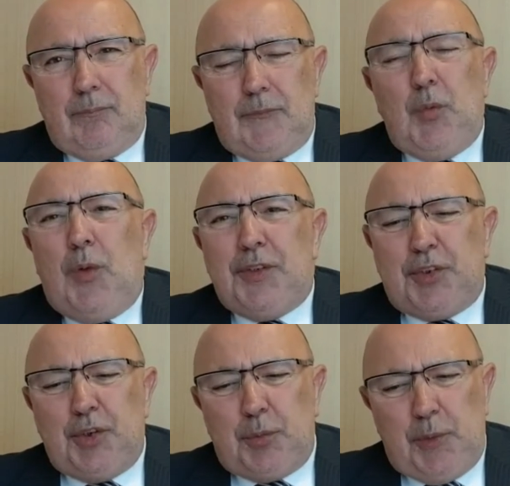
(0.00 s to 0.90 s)
What
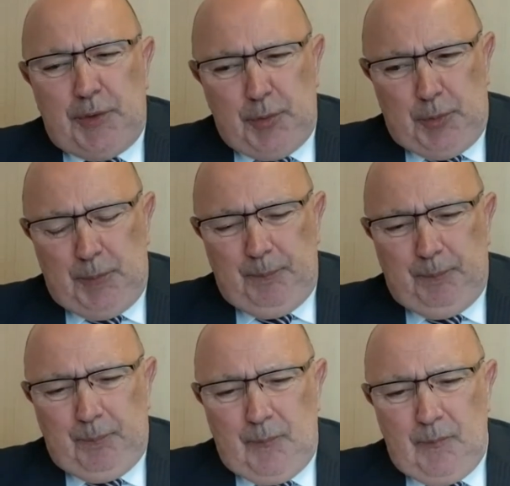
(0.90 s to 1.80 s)
should we do?
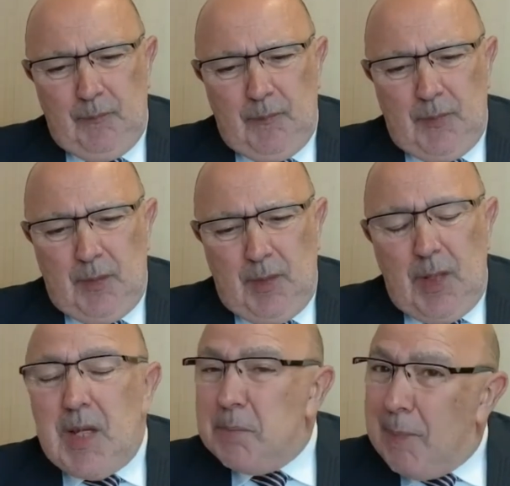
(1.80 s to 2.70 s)
In